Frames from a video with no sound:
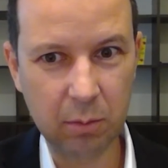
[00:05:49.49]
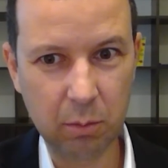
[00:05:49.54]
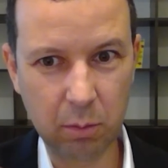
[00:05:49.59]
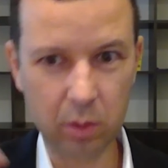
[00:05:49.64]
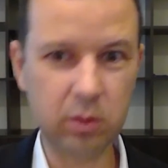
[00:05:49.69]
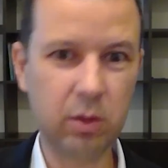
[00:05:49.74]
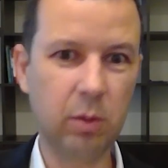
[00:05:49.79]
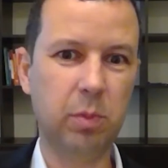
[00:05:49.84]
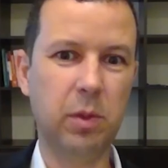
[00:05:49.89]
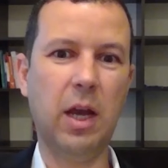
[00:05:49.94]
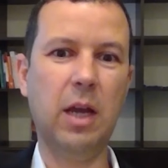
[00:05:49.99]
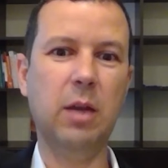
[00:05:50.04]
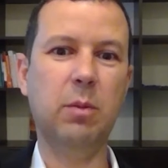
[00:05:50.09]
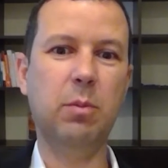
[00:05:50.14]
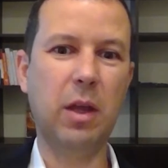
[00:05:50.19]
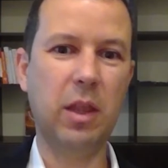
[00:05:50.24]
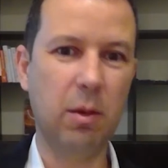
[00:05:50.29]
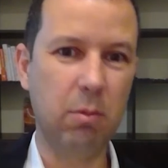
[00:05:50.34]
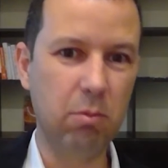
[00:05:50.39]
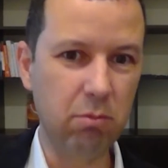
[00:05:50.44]
multiplied
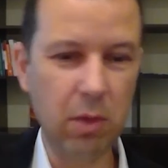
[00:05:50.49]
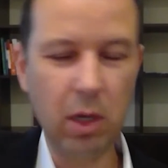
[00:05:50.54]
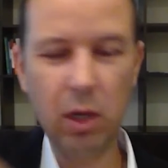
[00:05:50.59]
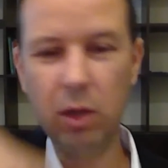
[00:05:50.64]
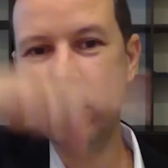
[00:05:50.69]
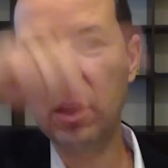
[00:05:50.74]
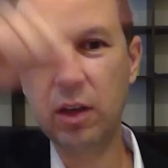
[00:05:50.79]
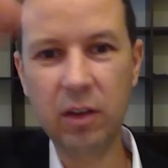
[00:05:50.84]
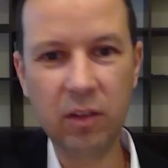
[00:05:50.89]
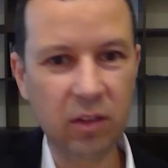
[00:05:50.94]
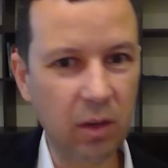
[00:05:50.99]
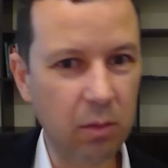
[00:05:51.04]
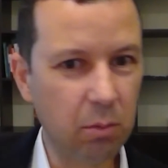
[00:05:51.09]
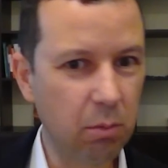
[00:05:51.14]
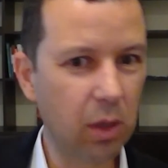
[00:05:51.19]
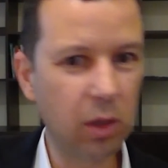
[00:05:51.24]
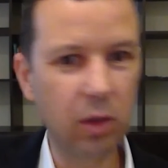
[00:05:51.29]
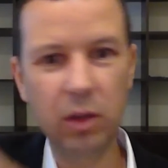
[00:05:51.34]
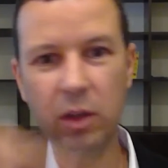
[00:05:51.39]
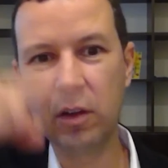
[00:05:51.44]
by the millions and
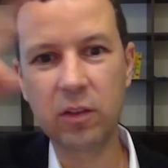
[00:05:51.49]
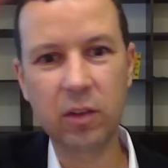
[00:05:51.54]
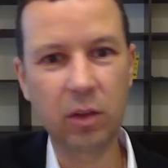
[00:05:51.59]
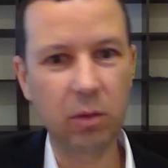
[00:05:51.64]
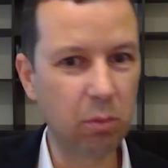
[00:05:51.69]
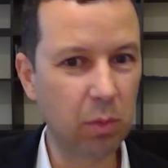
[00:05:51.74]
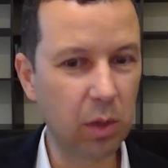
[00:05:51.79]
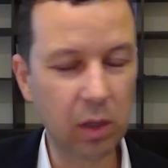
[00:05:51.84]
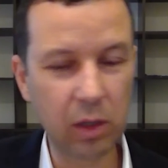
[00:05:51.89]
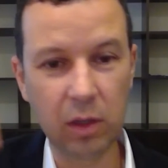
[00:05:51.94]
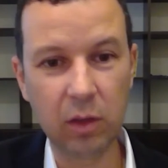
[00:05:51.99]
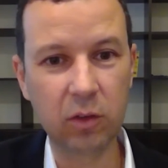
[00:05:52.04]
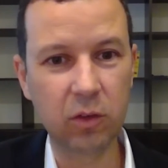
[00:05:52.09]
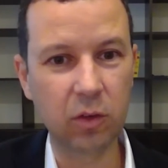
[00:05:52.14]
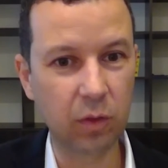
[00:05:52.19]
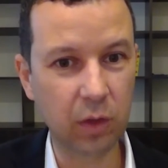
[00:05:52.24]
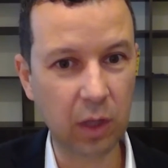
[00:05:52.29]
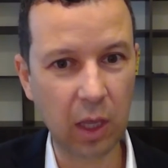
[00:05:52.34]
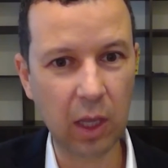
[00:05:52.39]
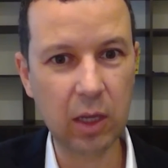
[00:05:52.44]
millions and millions
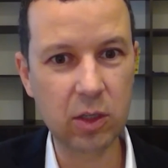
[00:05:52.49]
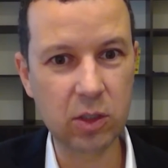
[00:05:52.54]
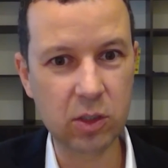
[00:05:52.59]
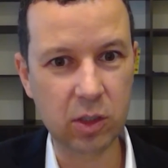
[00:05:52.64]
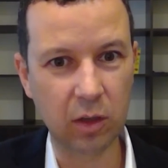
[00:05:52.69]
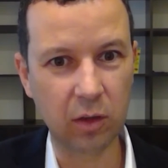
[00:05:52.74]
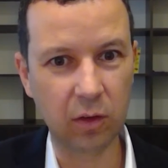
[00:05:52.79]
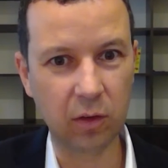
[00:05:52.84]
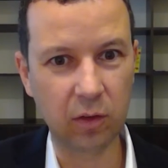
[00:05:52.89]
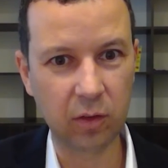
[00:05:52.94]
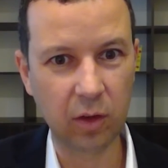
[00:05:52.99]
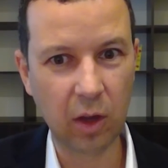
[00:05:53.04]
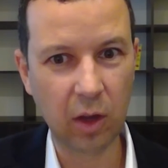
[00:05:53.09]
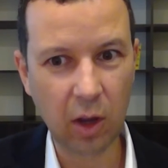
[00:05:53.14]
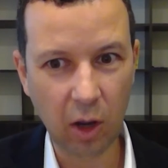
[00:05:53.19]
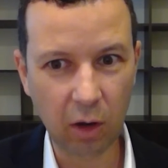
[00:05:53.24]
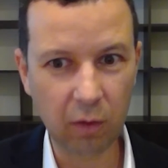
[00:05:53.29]
of occasions